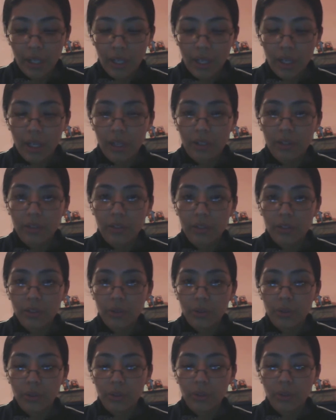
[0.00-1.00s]
And
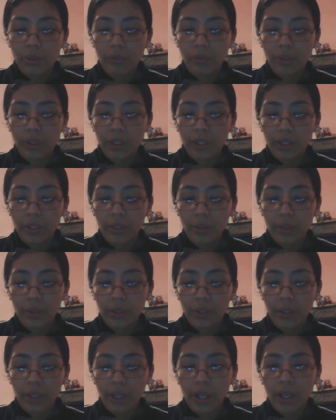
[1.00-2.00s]
children are very
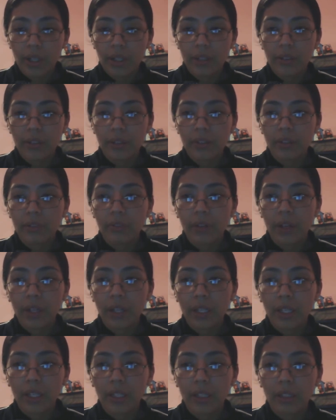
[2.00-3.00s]
good at
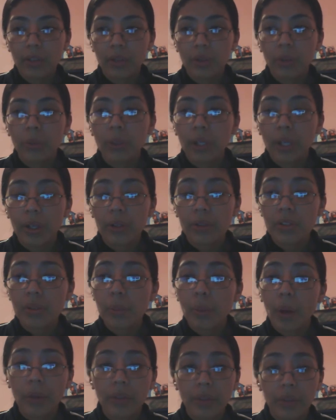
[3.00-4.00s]
identifying who cares
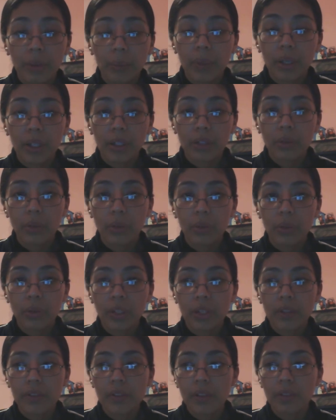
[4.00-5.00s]
about them and who
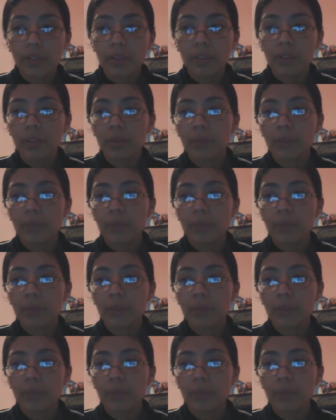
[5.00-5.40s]
doesn't.